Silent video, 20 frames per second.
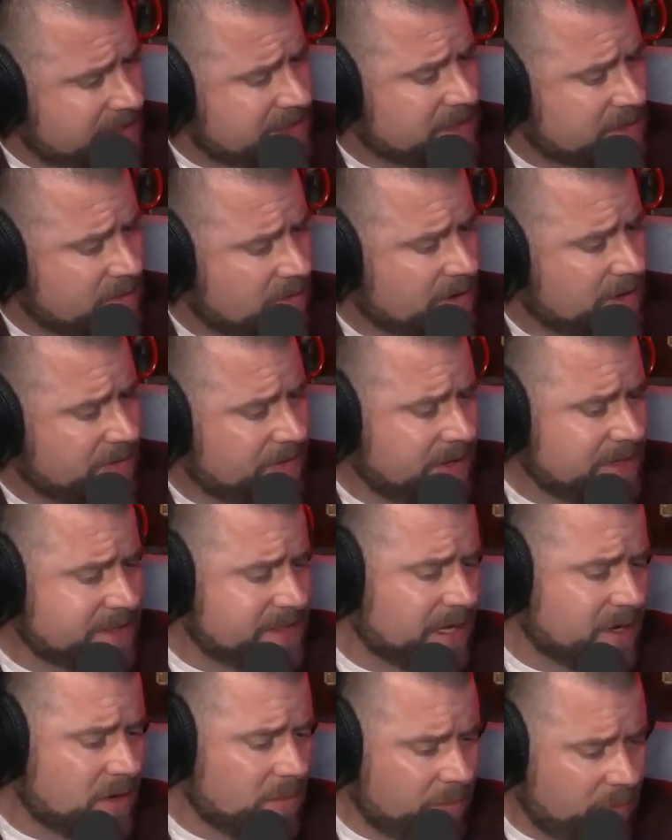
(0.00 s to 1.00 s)
the kind of things
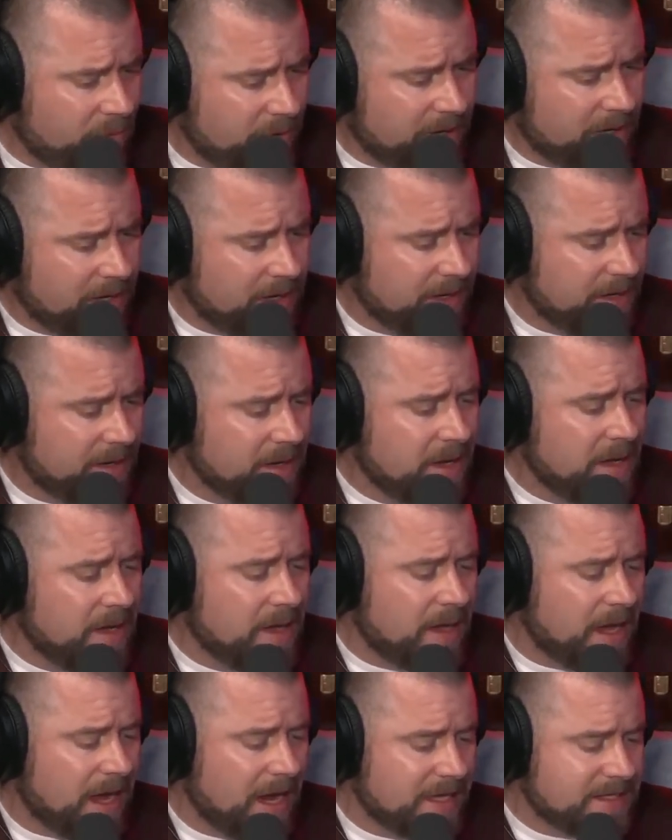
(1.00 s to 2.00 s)
they could bring in,
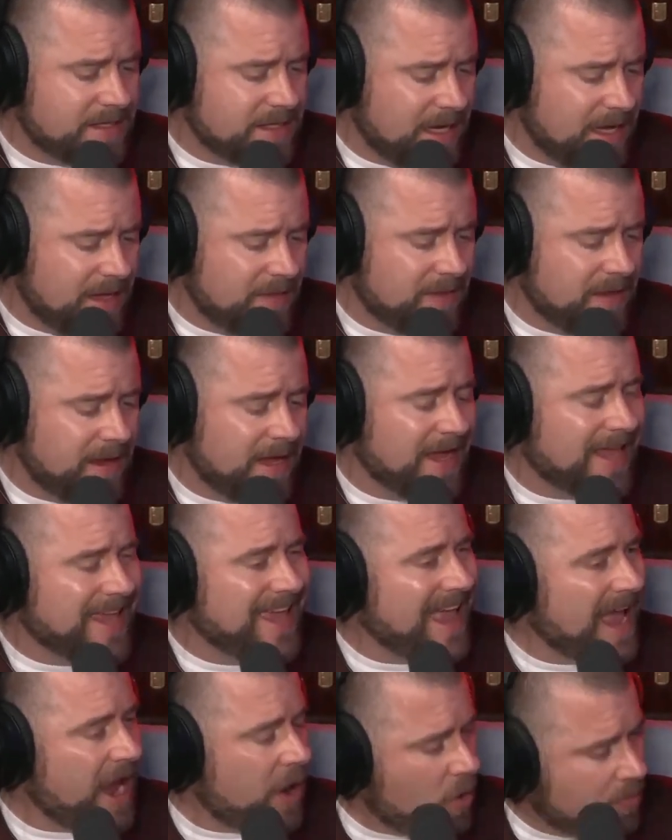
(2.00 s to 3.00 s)
and it's in there. It
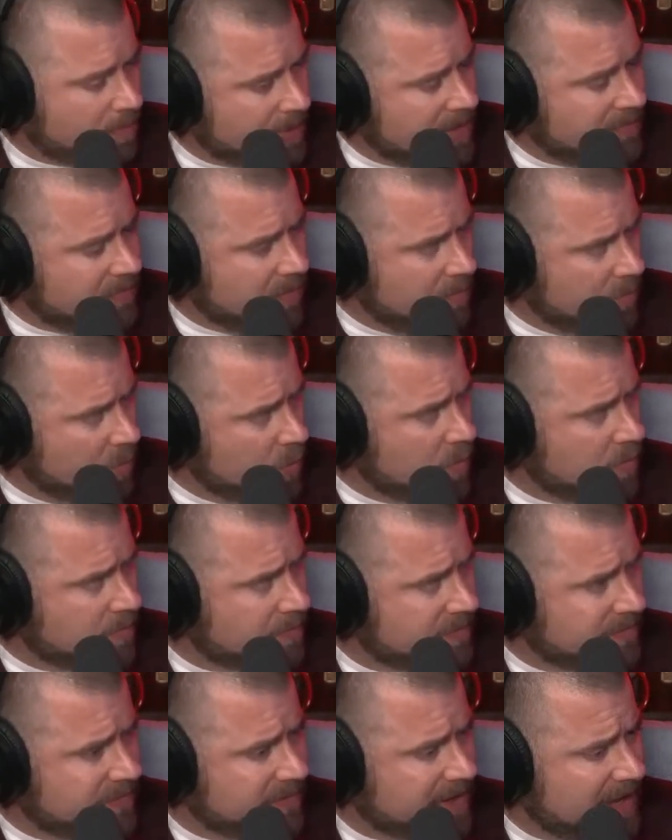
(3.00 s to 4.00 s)
cannot be
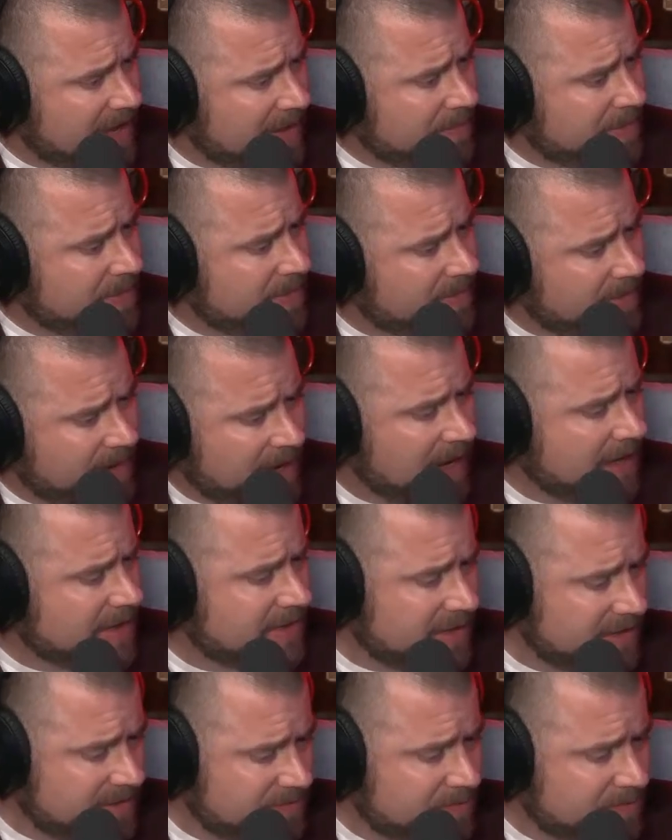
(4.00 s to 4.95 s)
removed as an app, and it